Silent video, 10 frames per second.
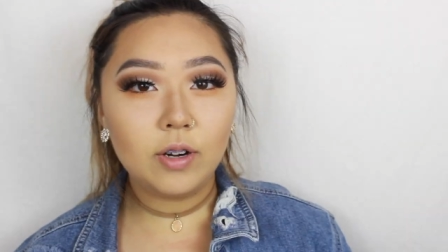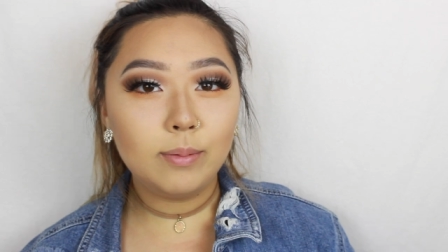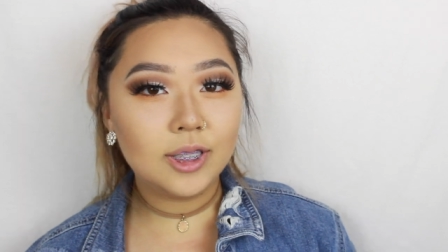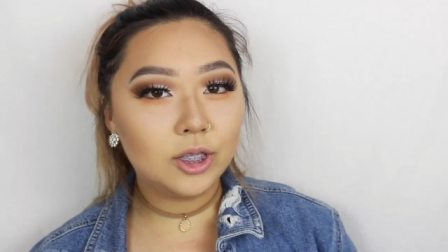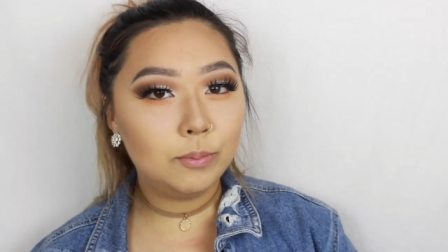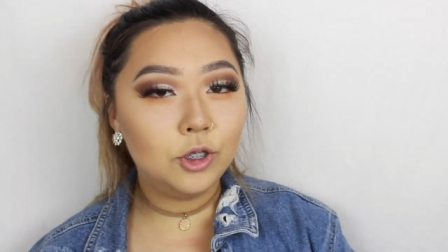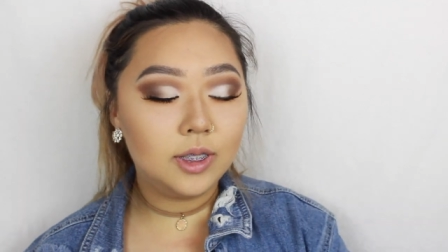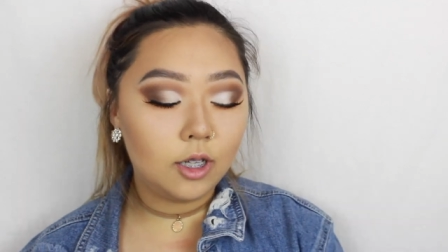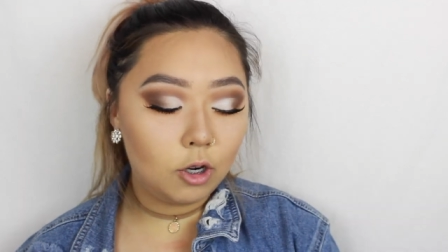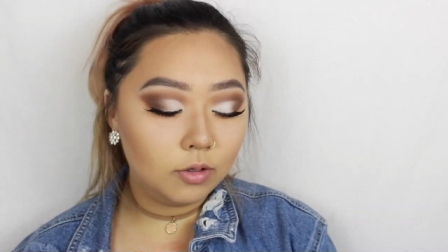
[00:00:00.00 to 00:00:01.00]
For blush, I'm
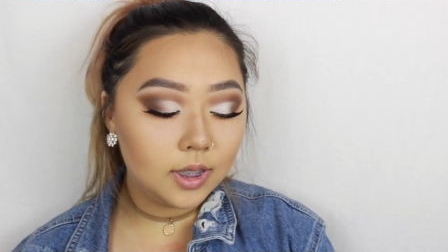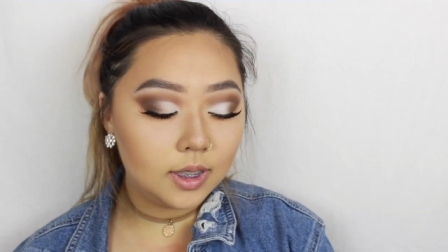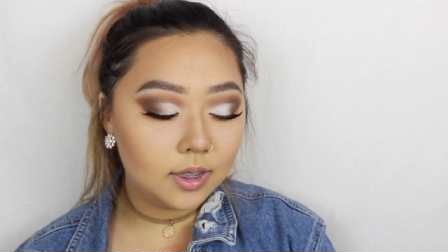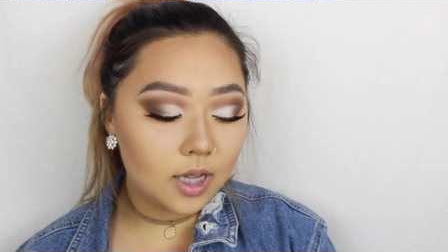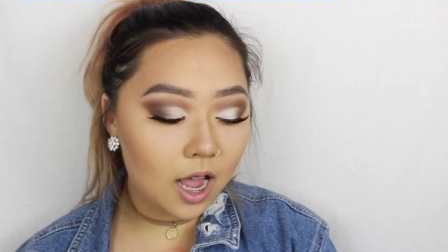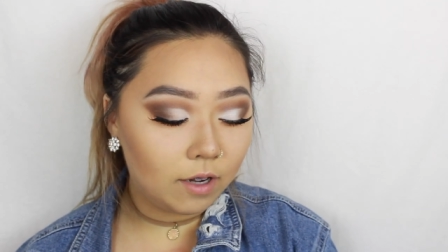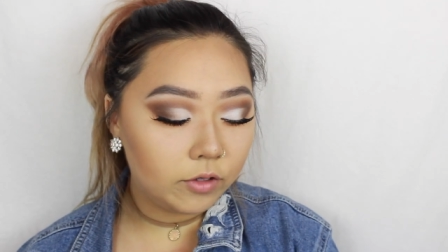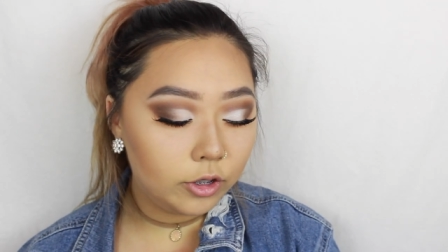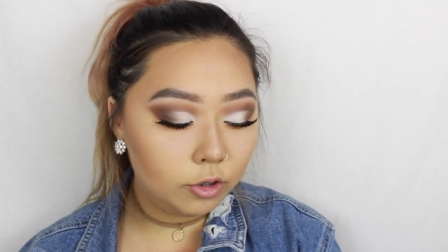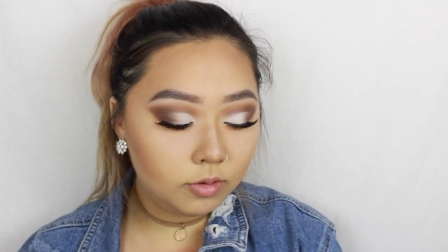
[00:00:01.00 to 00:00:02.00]
using Ulta's
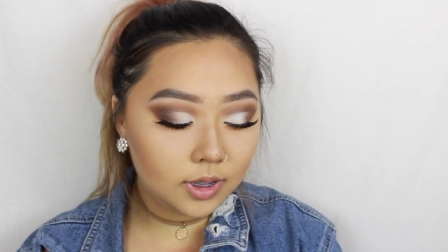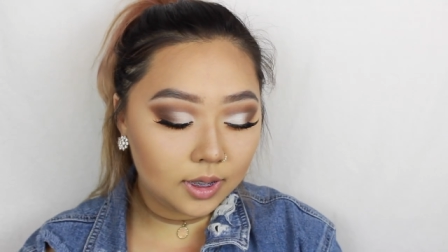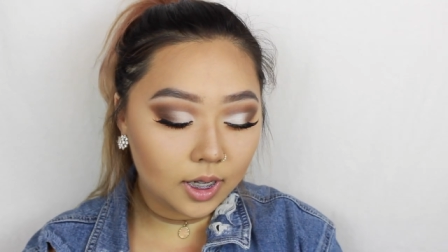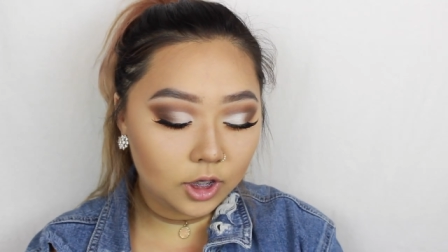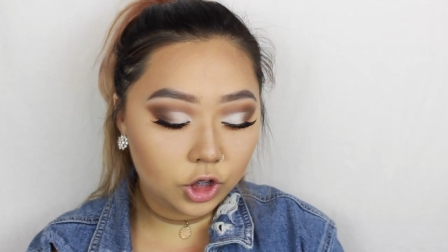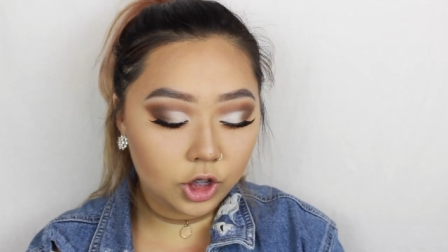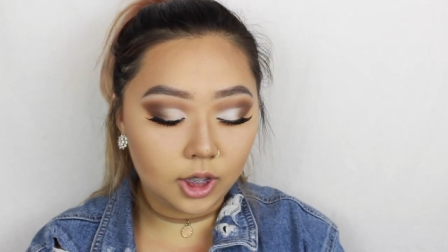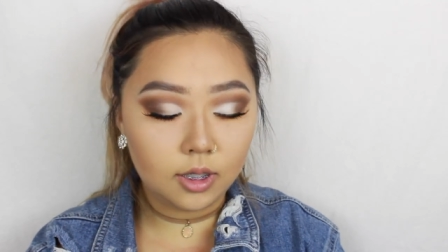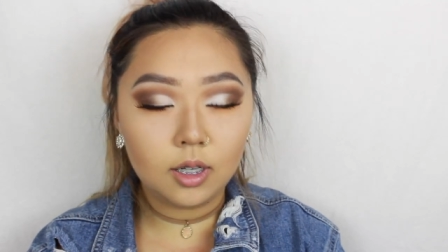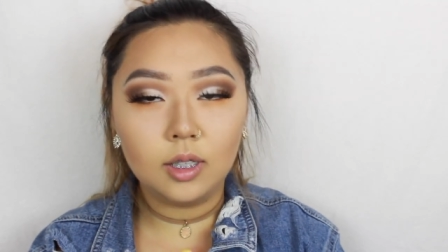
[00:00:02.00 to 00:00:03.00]
Afternoon Delight
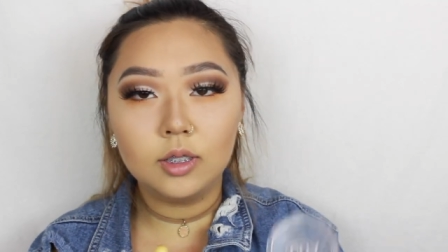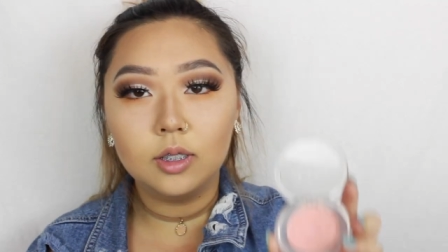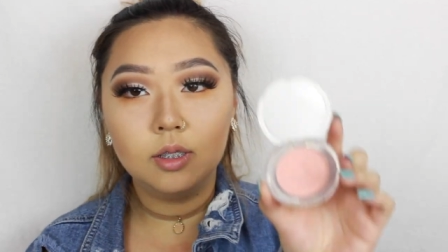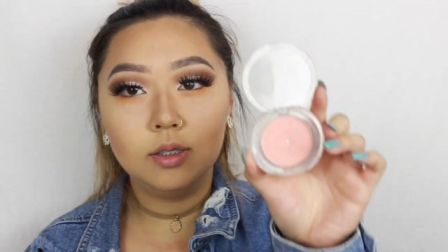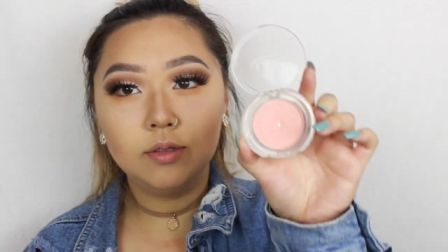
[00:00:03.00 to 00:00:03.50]
Cheek Color.